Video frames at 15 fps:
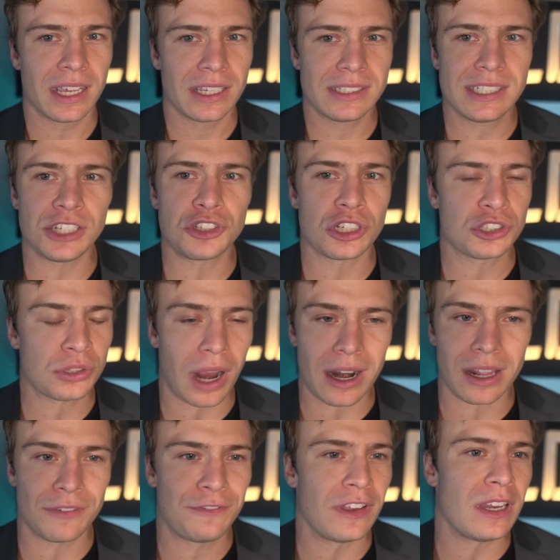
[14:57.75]
C J Stroud
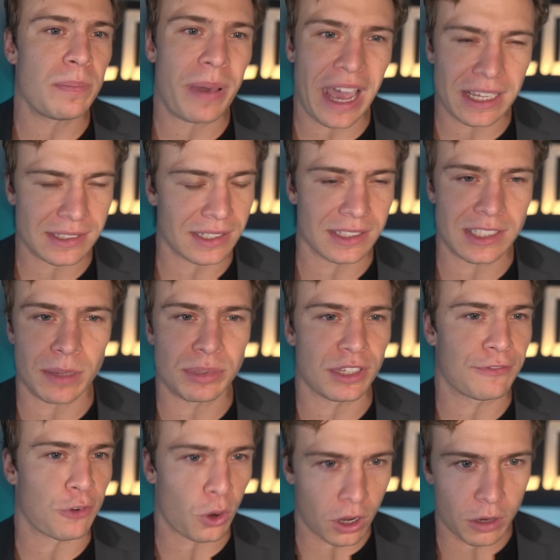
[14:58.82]
had fifty passing attempts
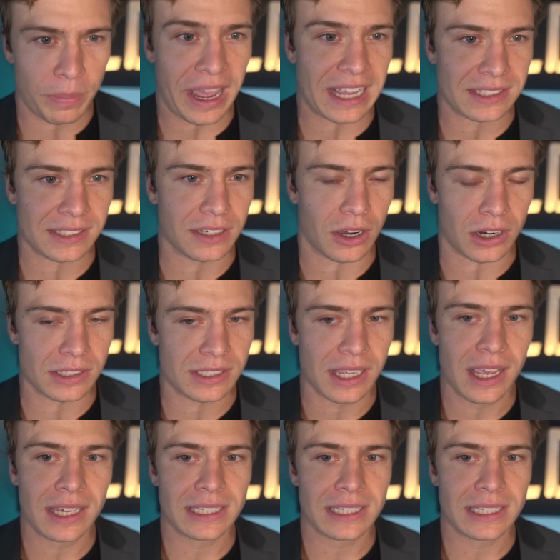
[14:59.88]
and four hundred passing yards